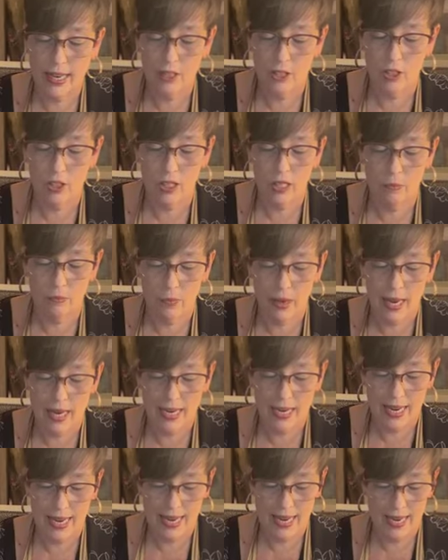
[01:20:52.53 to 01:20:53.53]
has Angela
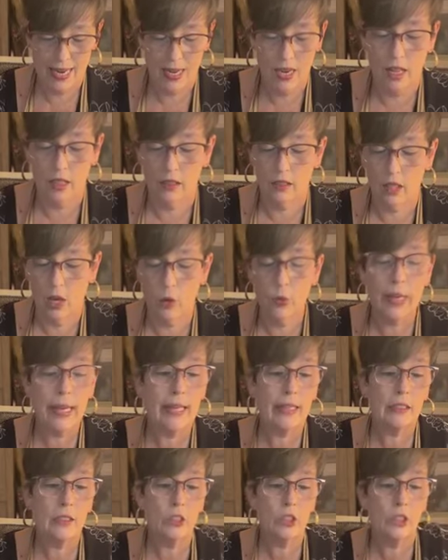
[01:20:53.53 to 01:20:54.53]
been in?
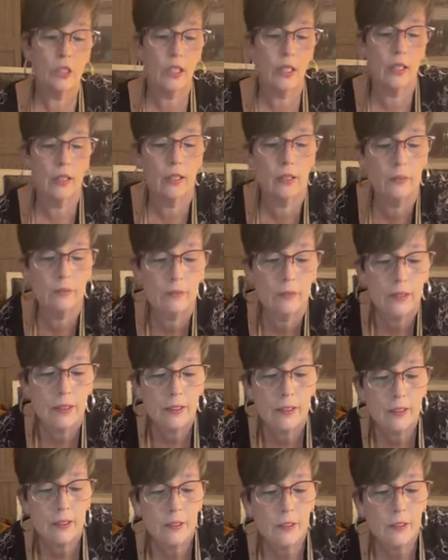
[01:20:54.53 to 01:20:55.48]
Hello, Angela.